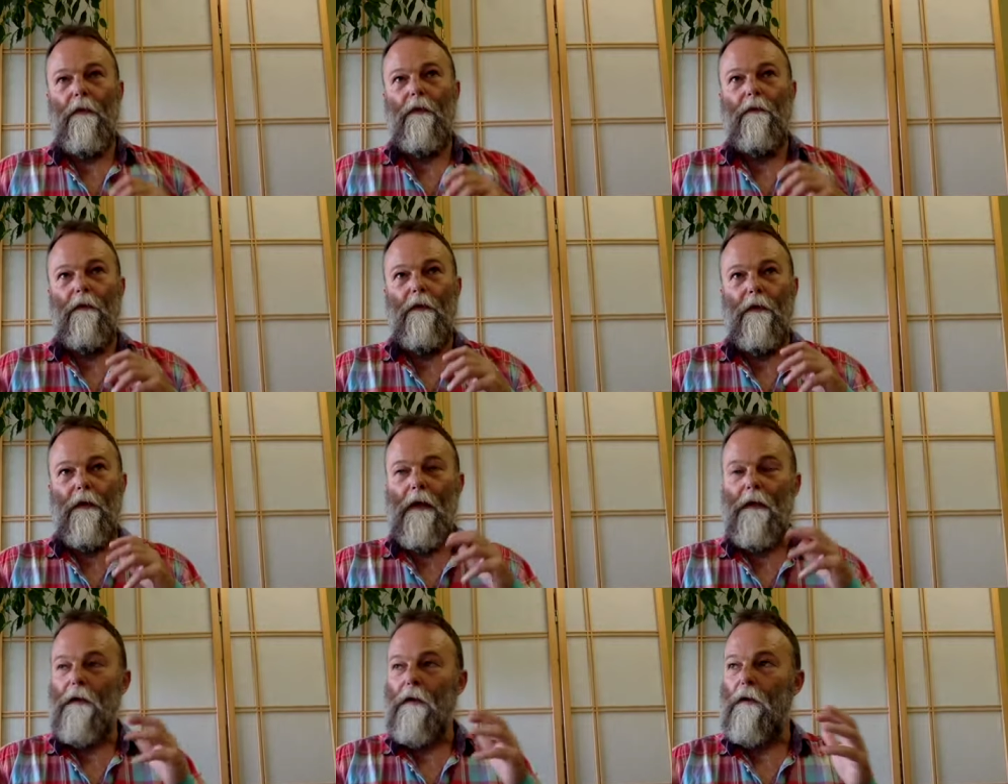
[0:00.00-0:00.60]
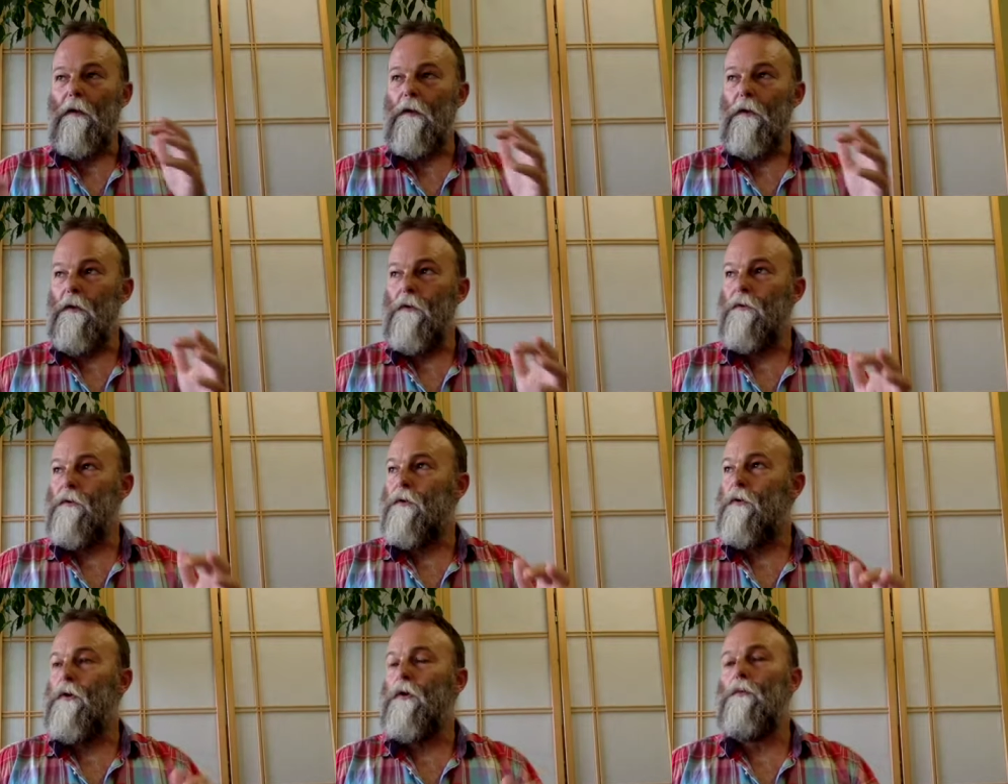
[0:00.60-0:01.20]
and that includes
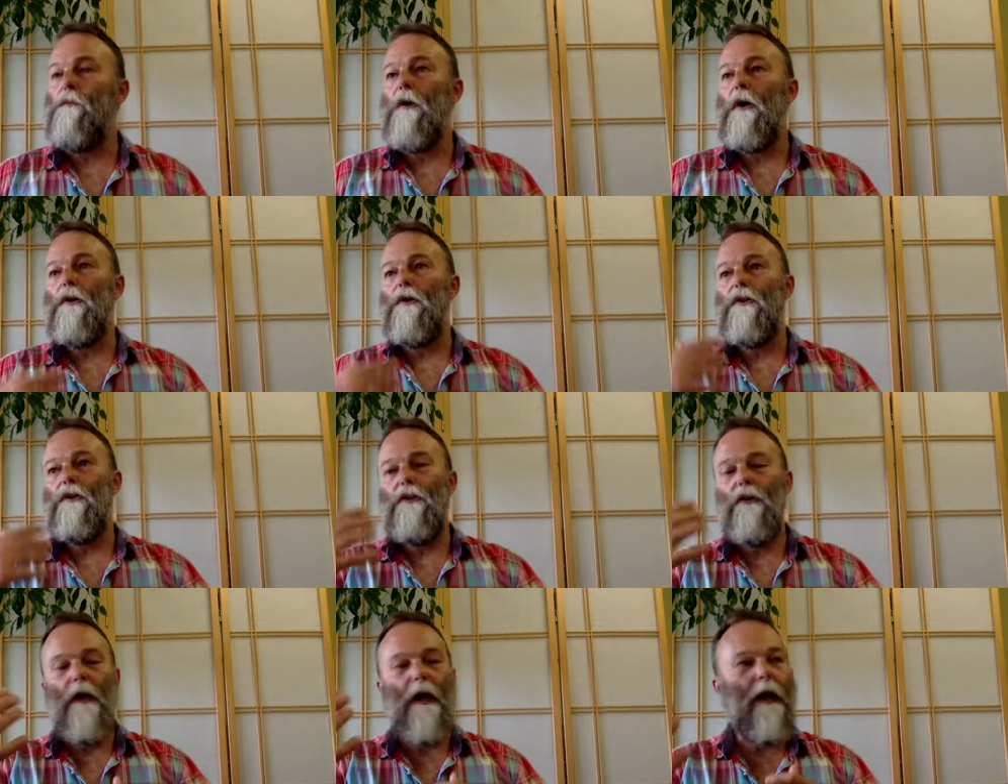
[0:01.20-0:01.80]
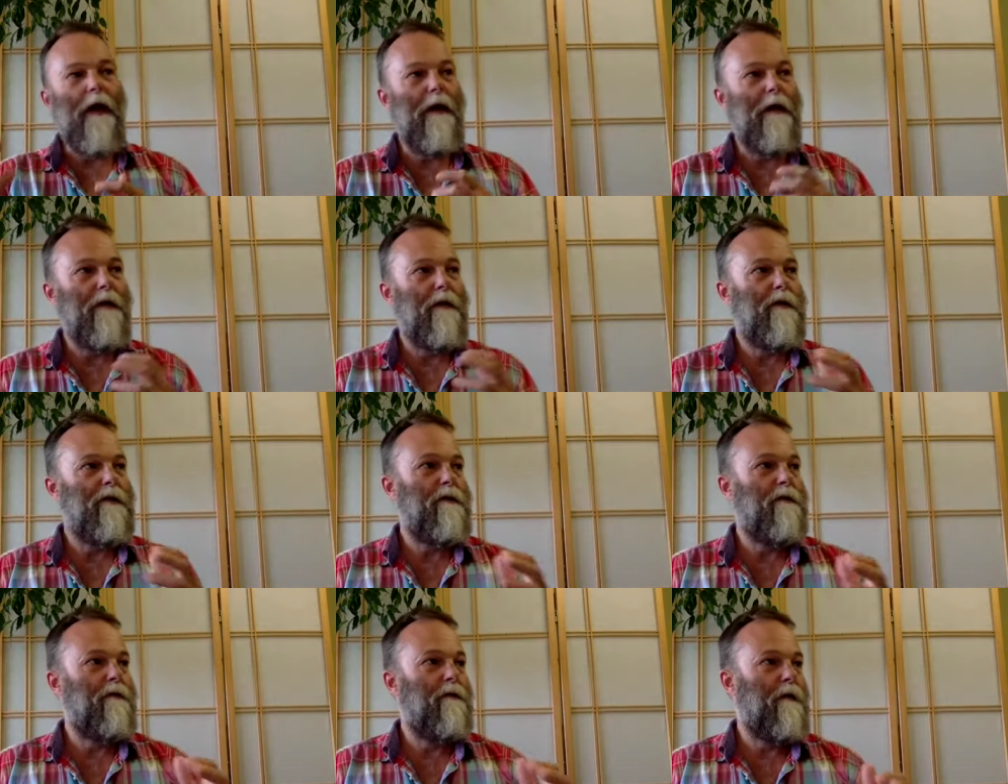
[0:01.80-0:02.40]
too much
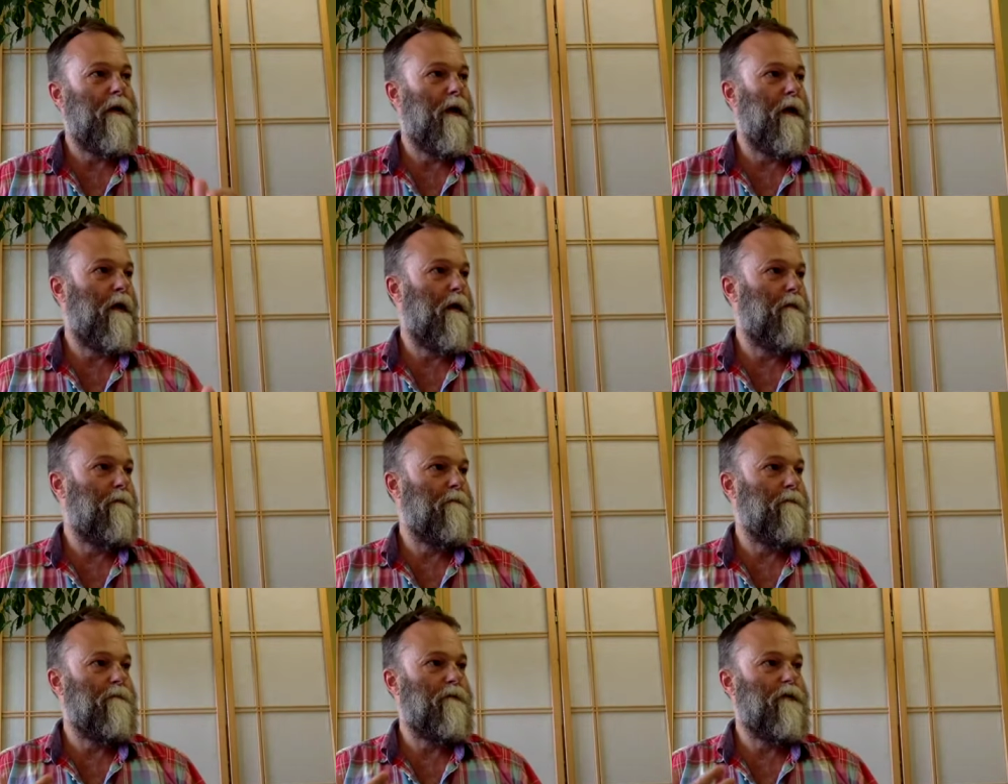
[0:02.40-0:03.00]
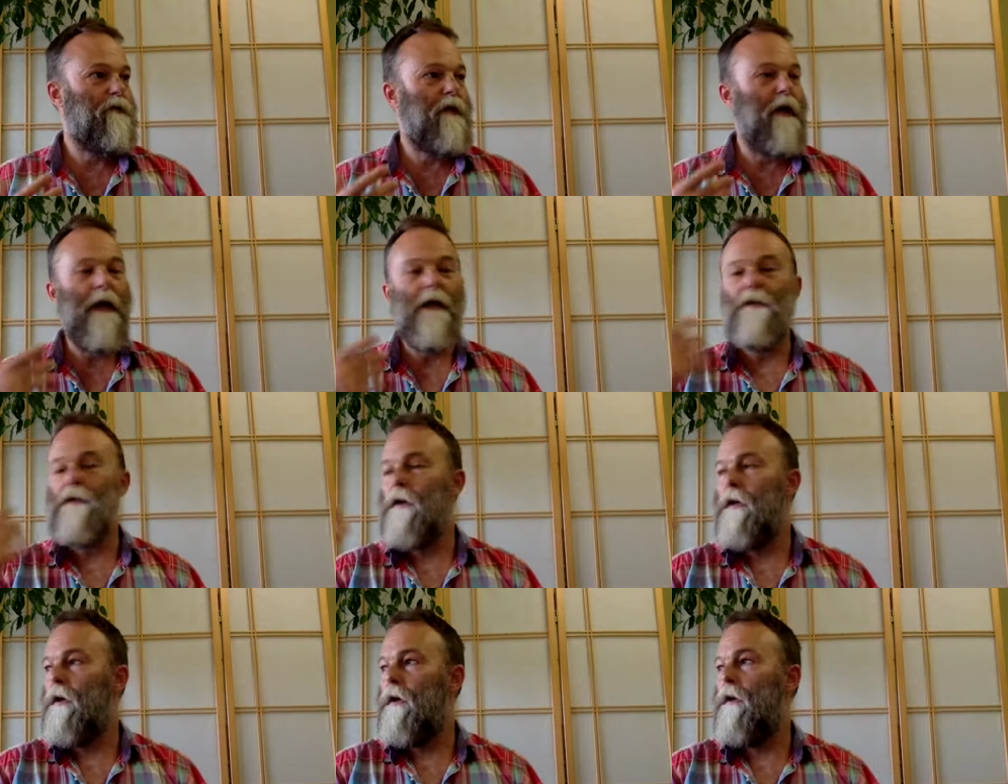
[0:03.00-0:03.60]
change, um,
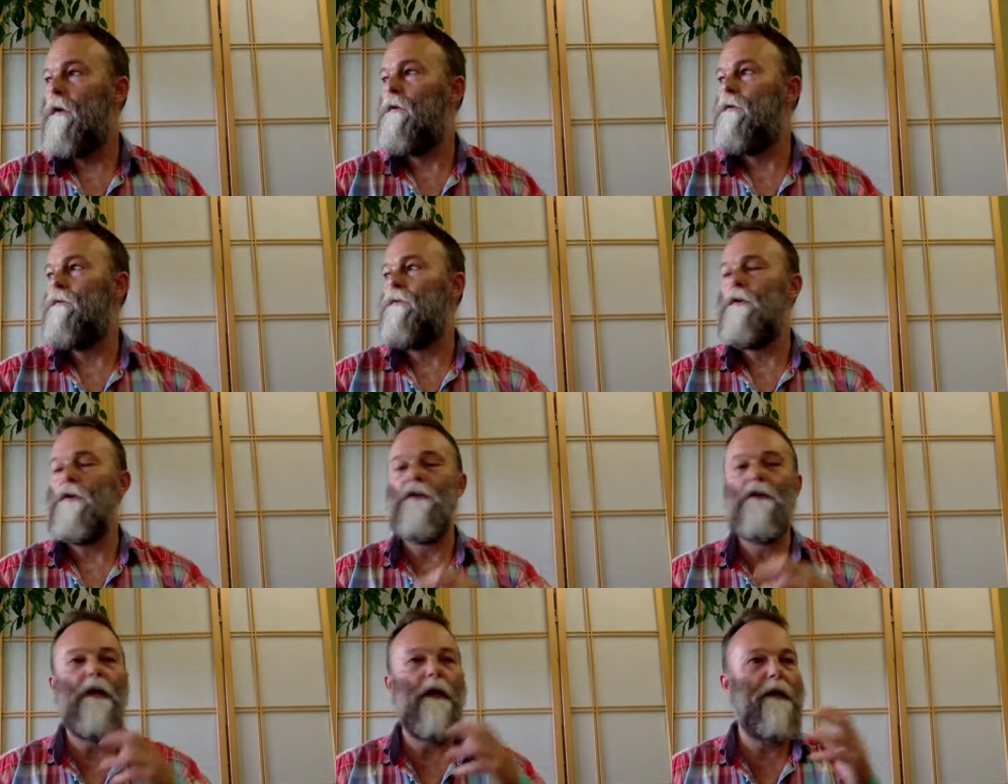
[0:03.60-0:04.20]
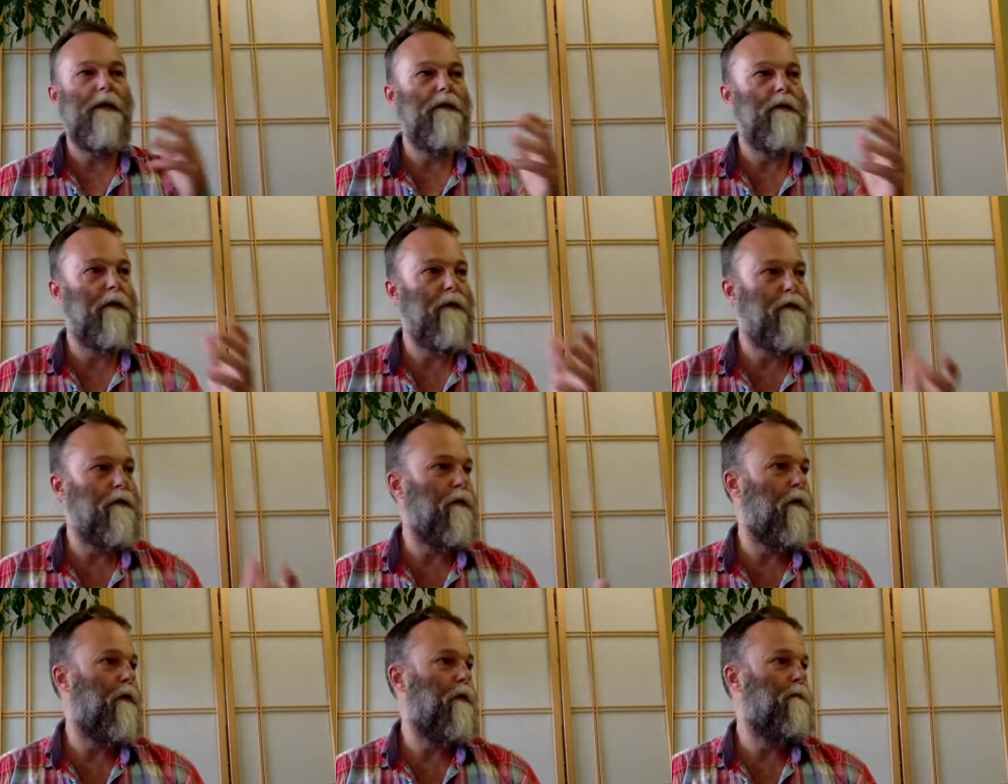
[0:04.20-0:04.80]
changing country, changing
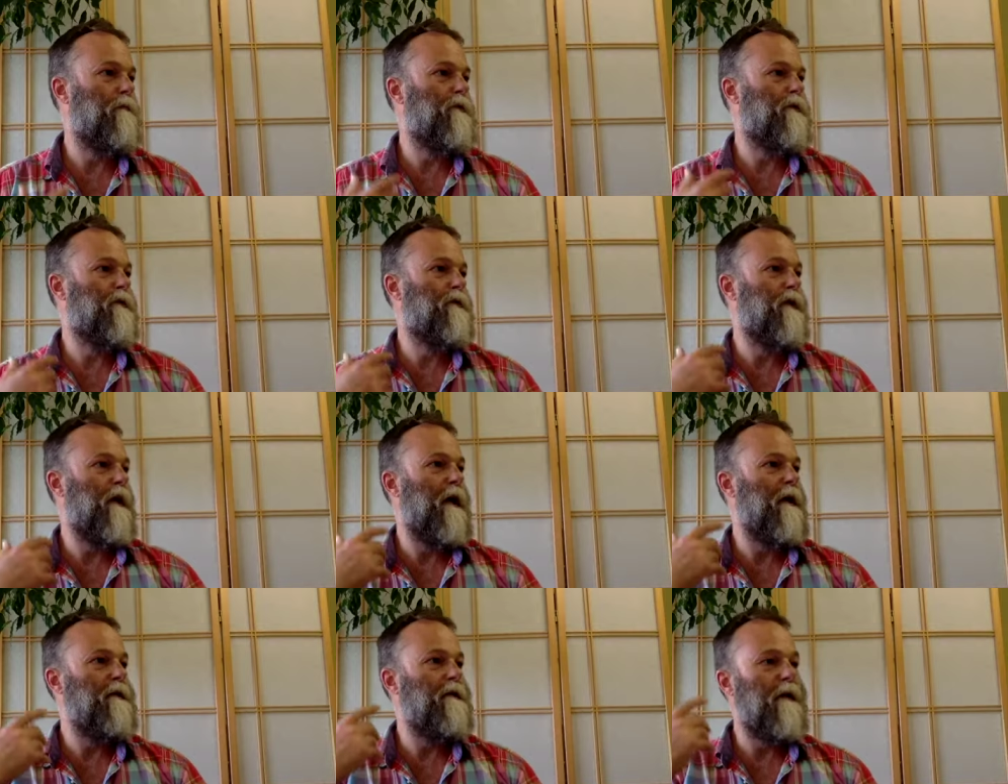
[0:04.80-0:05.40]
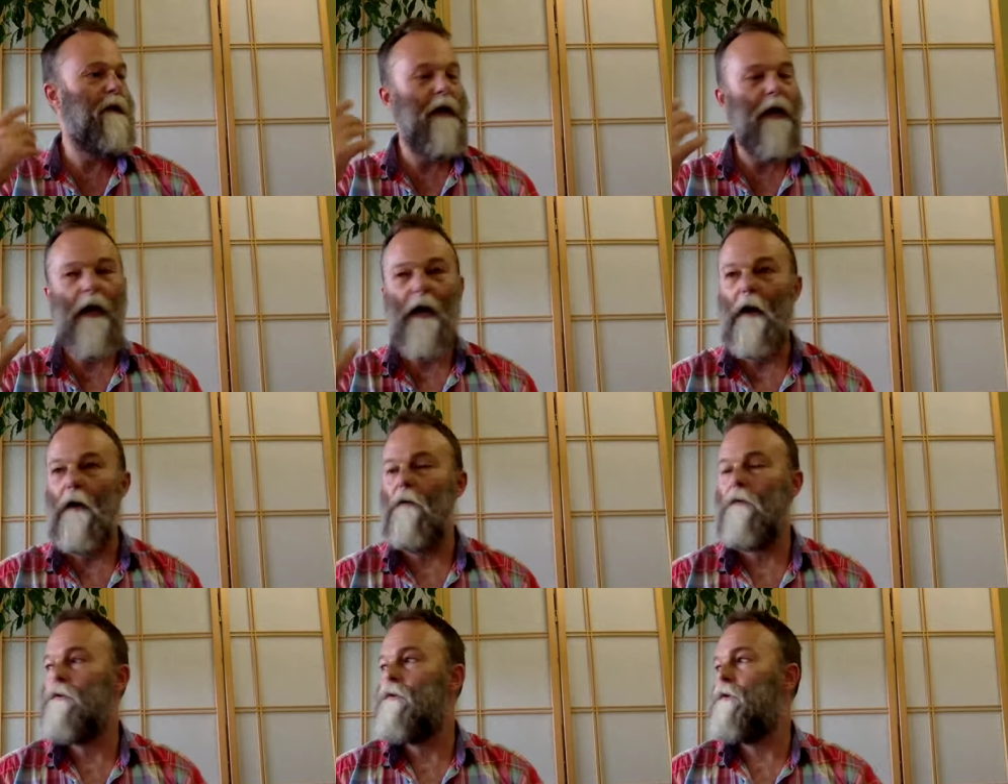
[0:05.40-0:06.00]
jobs, changing
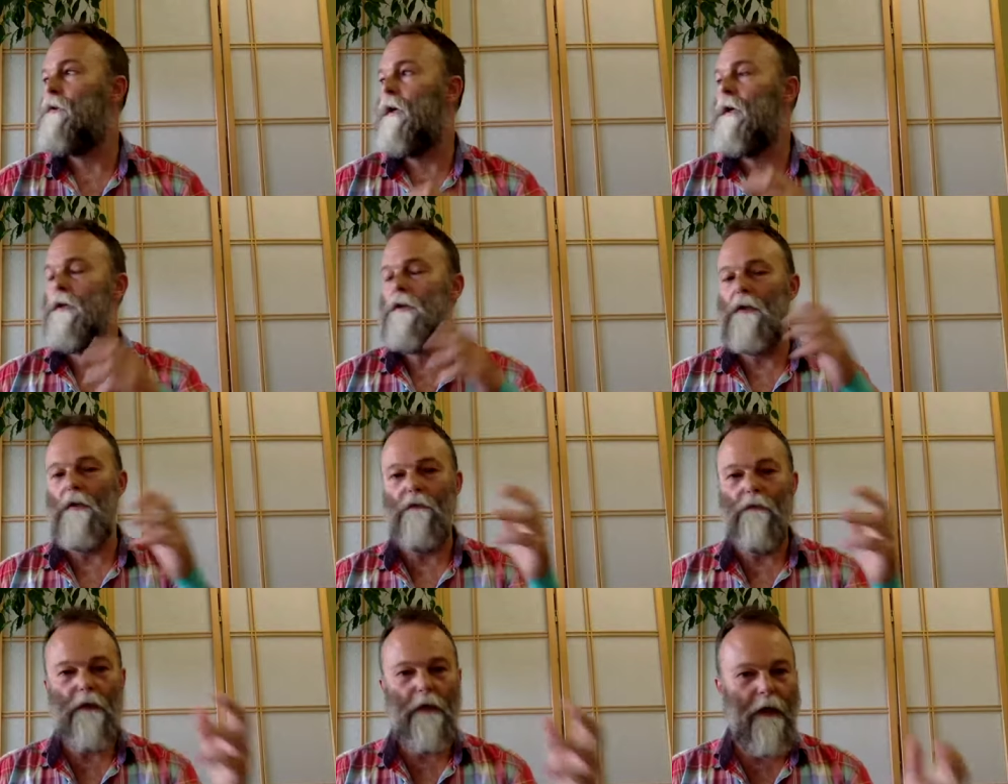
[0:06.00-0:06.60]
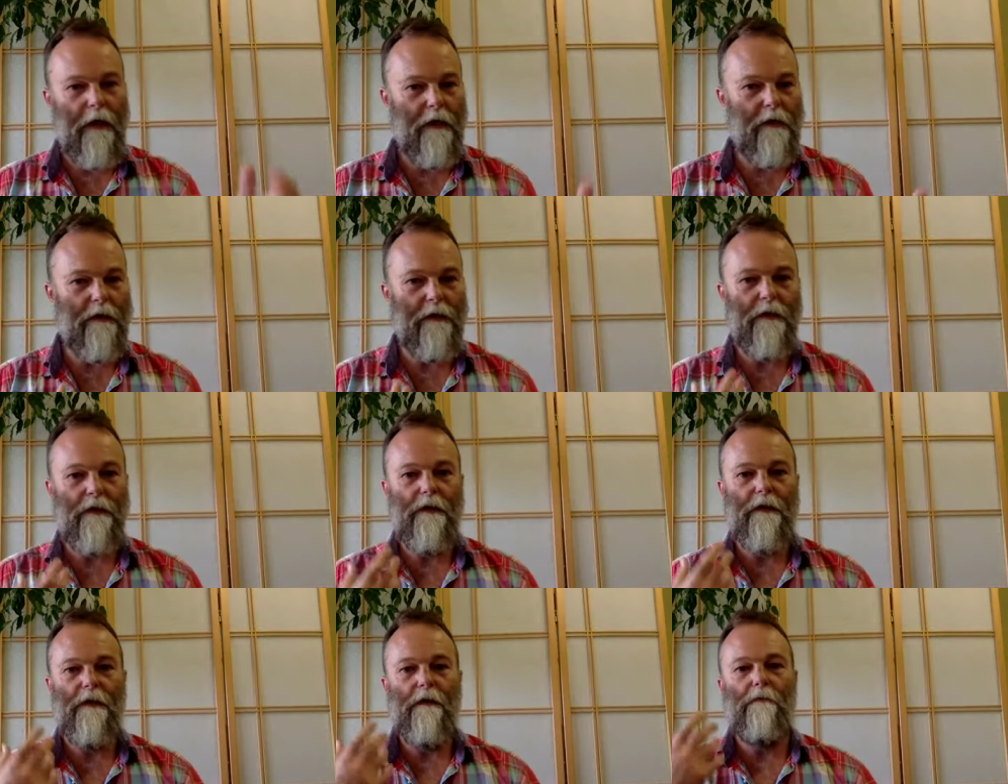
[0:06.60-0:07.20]
house, changing
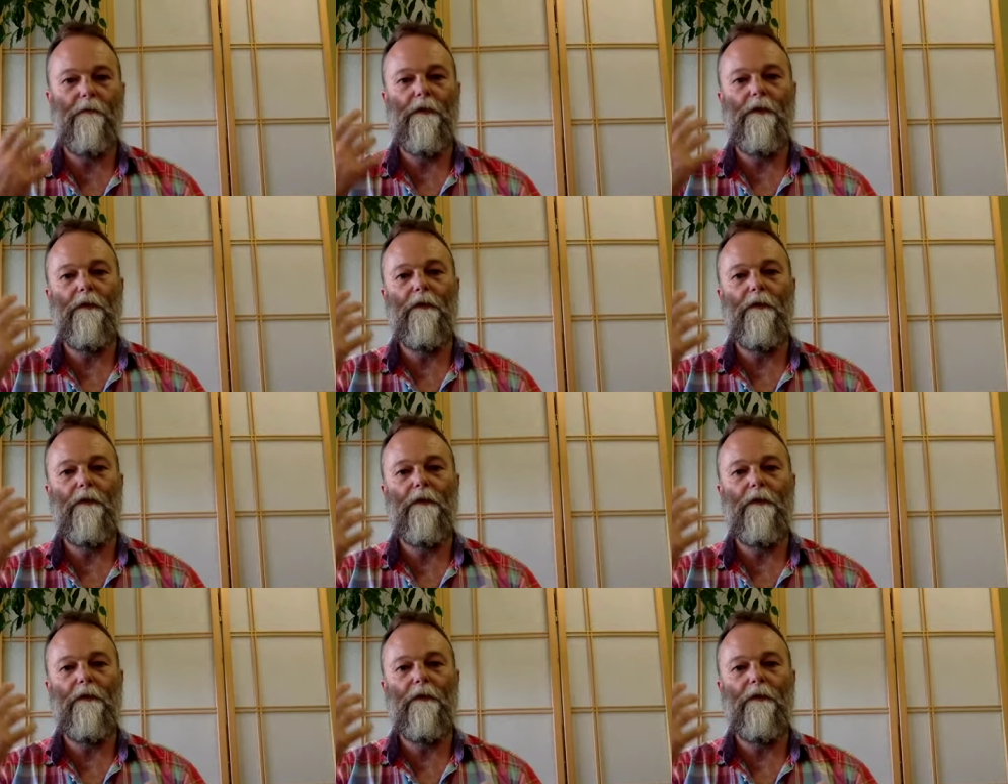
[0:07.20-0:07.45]
relationships.